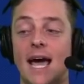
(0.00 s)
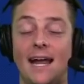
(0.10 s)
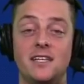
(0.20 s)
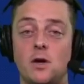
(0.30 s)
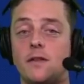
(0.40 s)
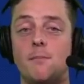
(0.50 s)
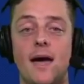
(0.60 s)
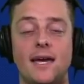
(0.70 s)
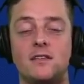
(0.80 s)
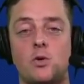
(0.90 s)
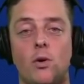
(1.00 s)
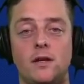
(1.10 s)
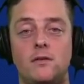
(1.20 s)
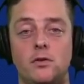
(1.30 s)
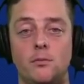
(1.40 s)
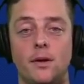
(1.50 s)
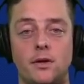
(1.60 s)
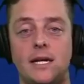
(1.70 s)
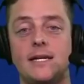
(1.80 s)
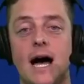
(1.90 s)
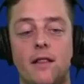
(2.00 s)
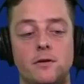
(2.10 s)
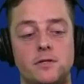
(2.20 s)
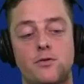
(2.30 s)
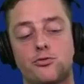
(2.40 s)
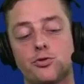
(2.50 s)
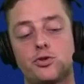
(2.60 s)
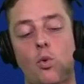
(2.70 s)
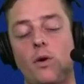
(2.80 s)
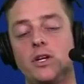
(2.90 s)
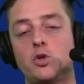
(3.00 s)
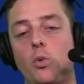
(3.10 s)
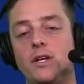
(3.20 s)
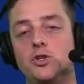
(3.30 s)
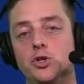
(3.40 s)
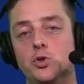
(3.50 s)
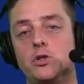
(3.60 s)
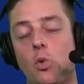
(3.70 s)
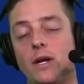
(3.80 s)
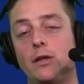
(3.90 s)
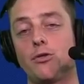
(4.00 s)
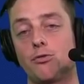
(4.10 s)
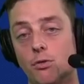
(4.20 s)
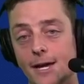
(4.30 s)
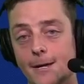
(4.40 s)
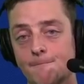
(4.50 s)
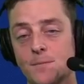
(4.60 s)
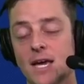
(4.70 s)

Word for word: and he's only making $22 million through 2022 23.